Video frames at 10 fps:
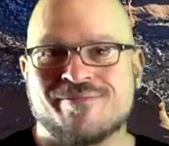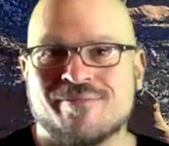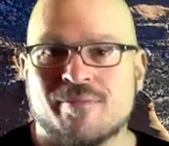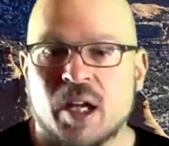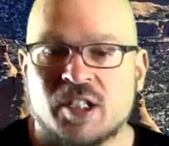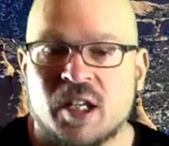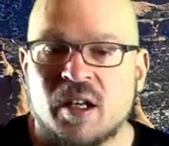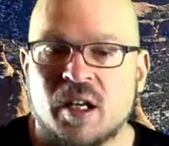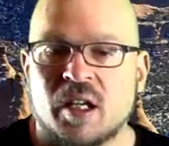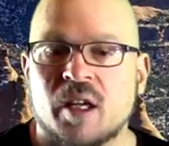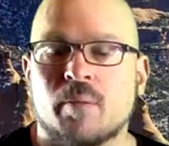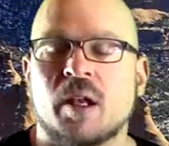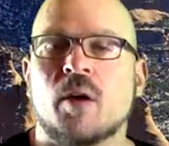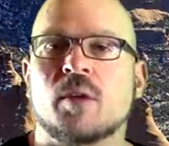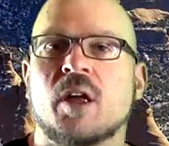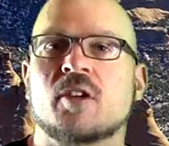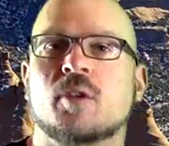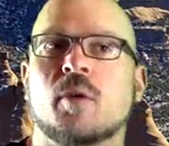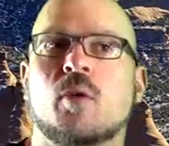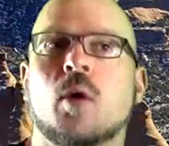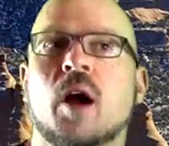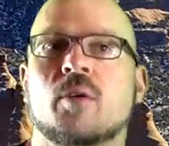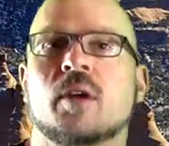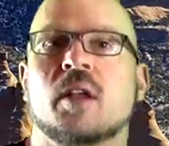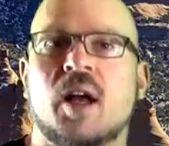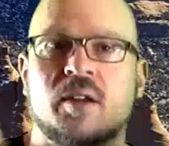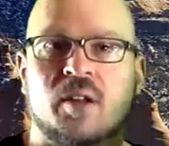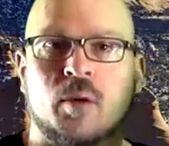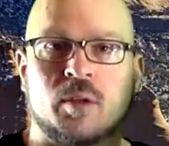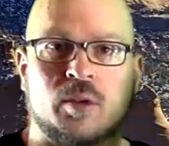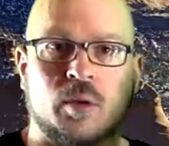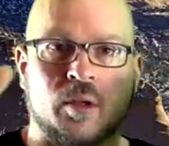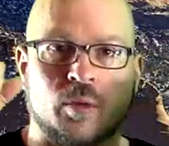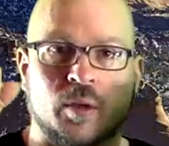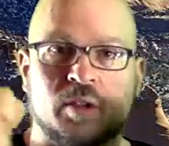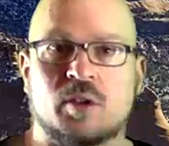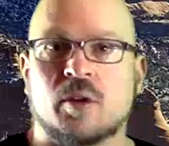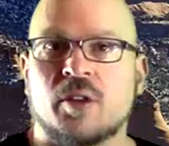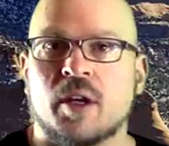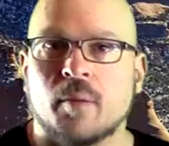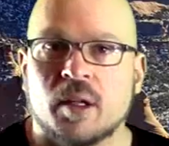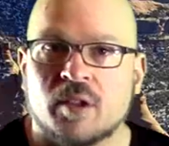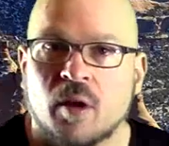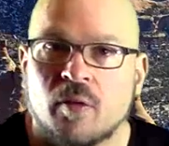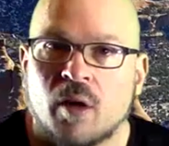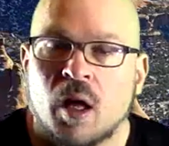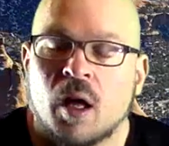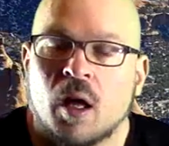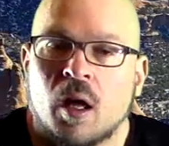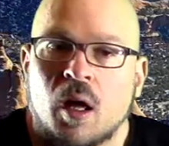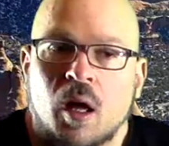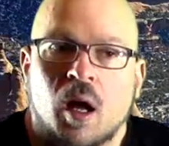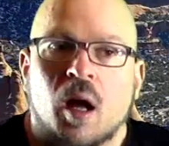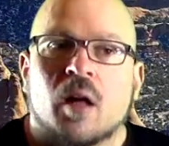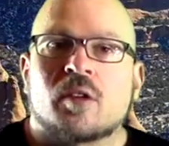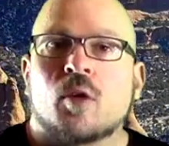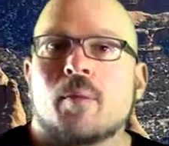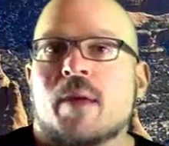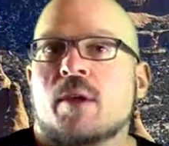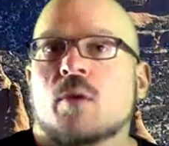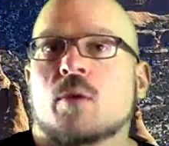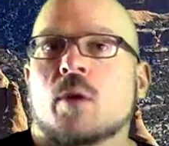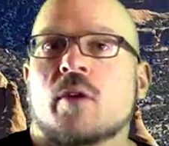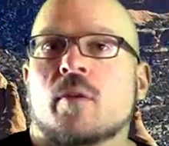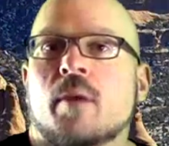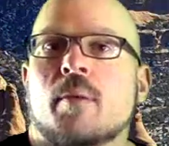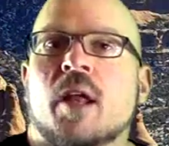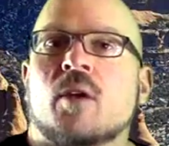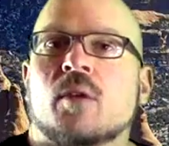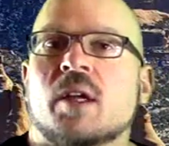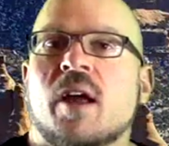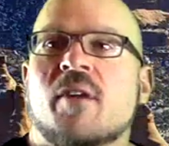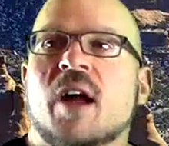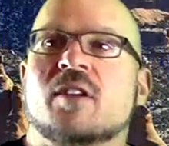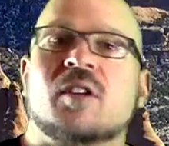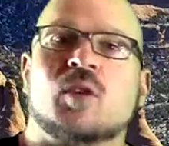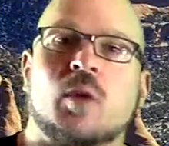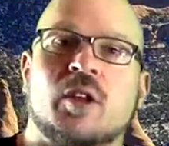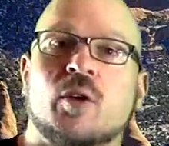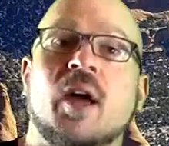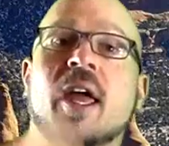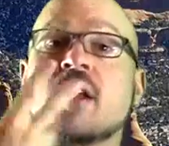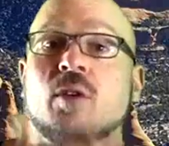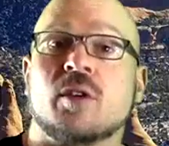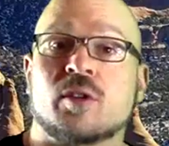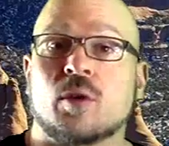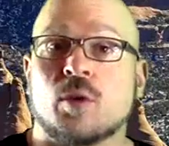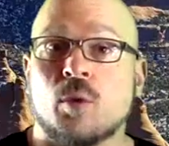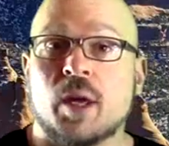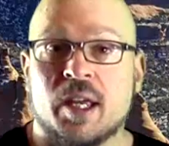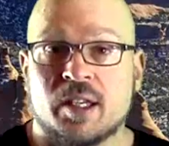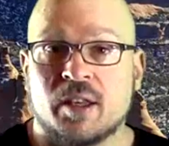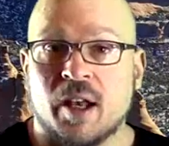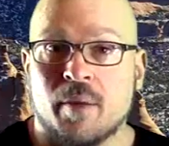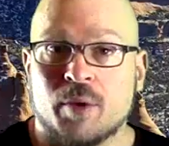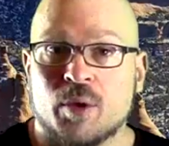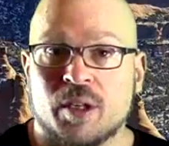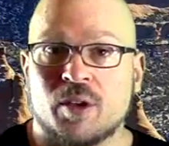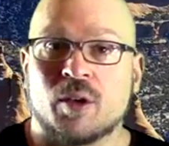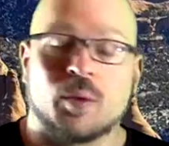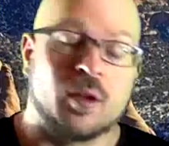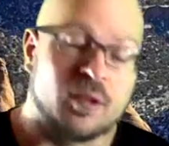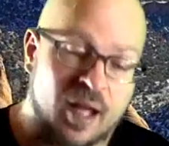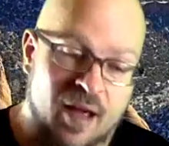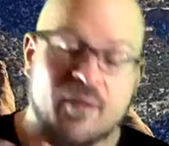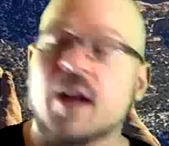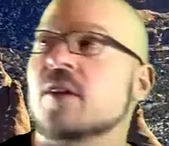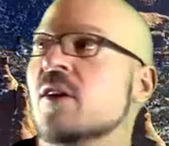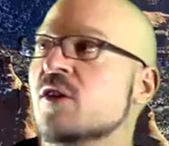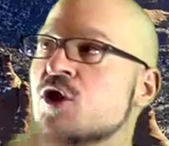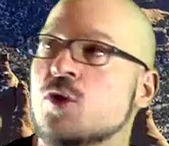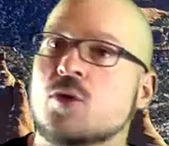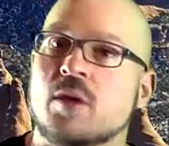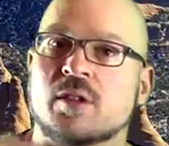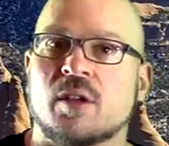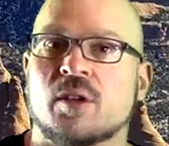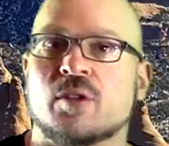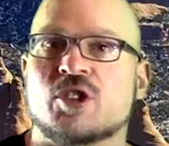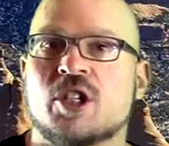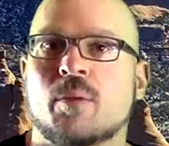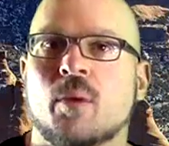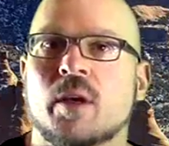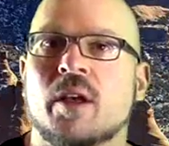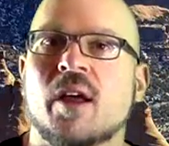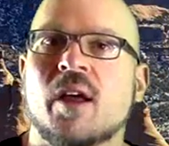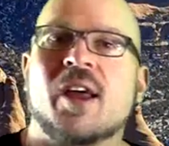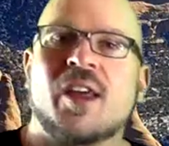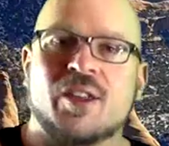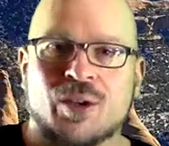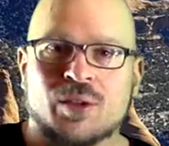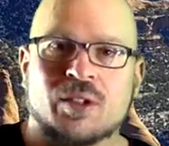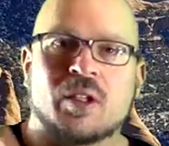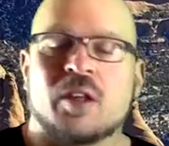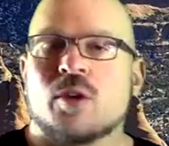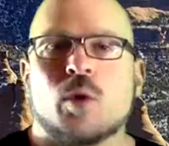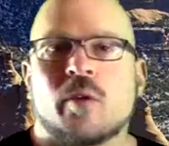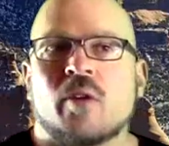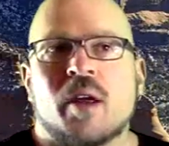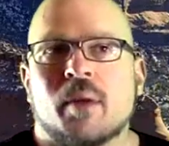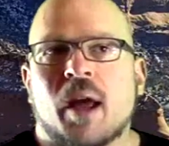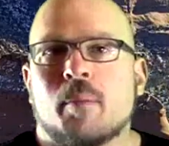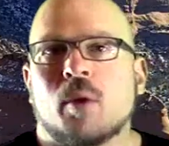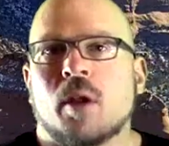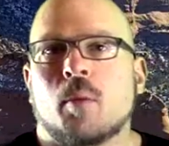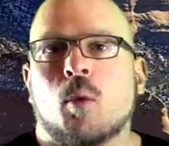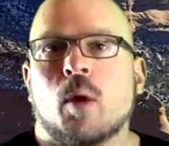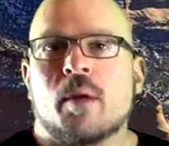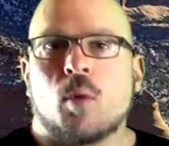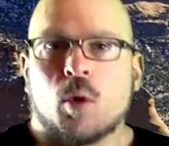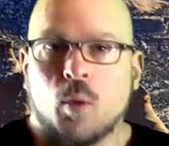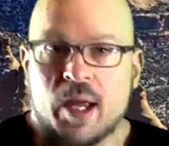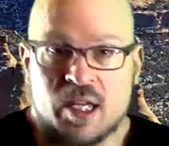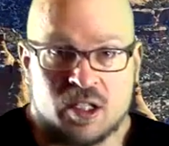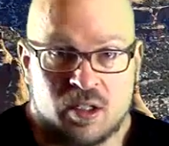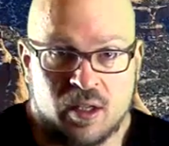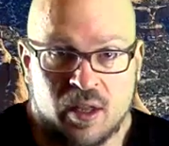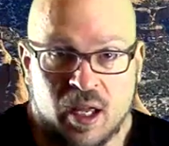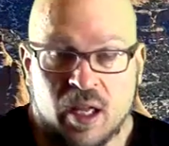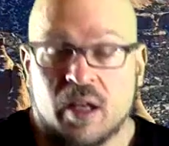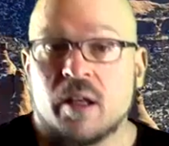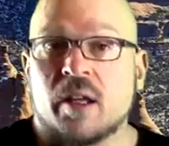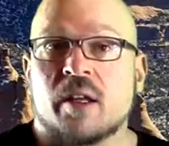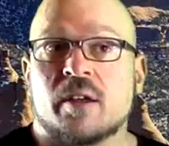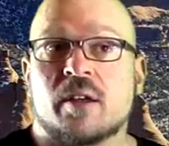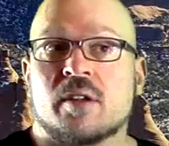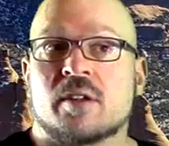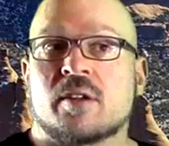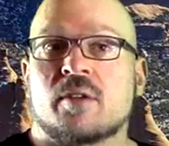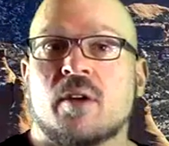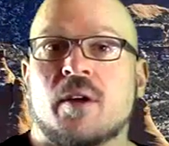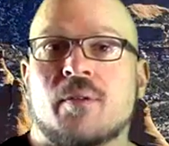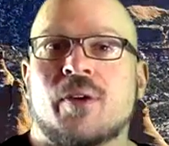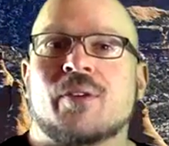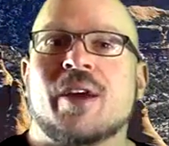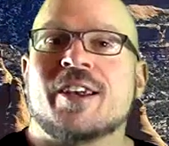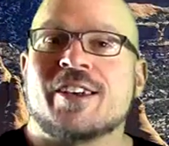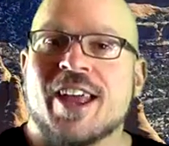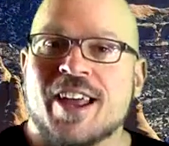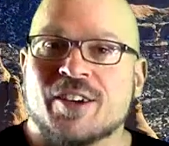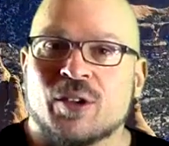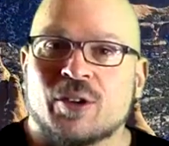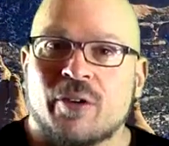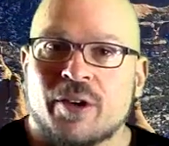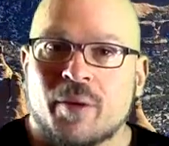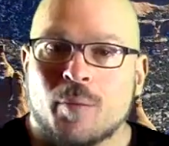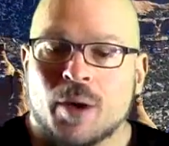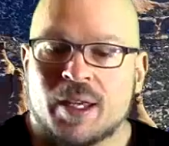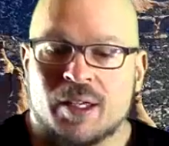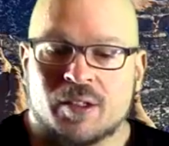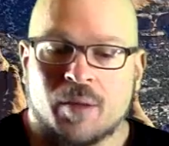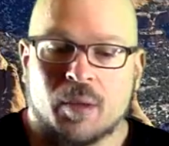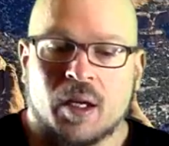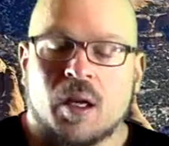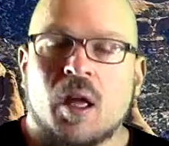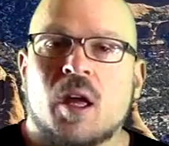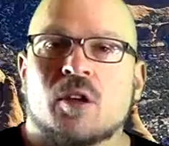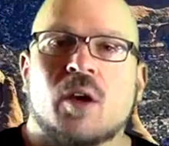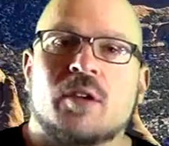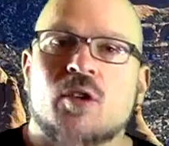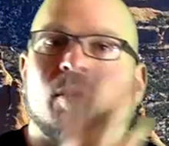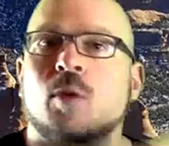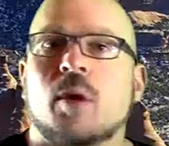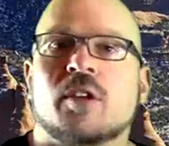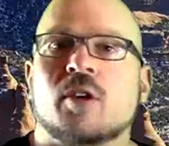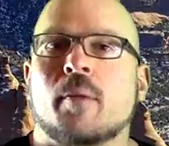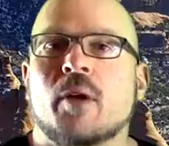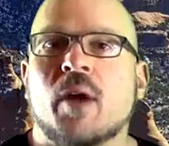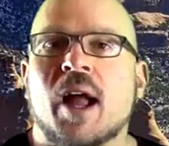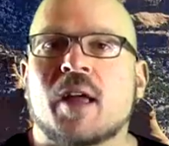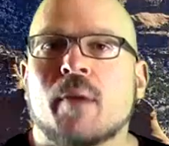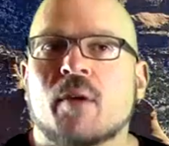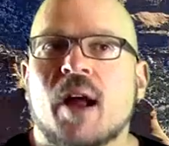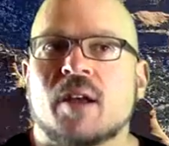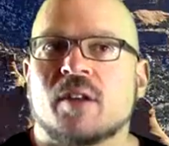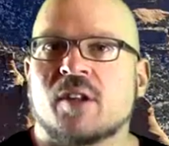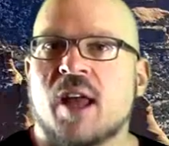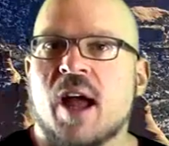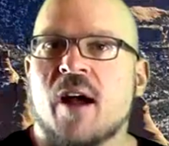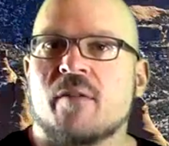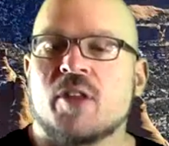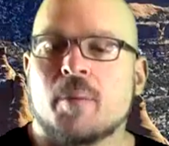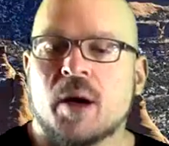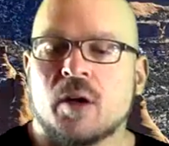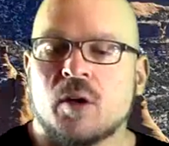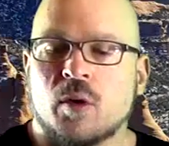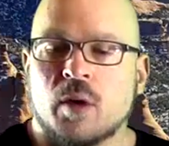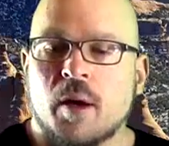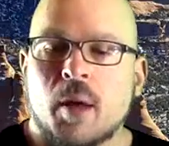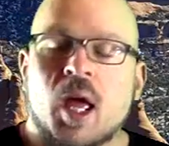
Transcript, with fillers: my tendon again, but it was also before I realized I was doing the wrist curl thing myself. Uh, so maybe it would work for me, but I don't really have access to one that'll handle the sort of weight that I'm doing. The only one of those I have access to is a little cheap one that goes inside the door frame, and I pull up way more weight than it is rated to handle, so I end up breaking something. So I use the one that's on my rack, and my rack doesn't have the parallel grip.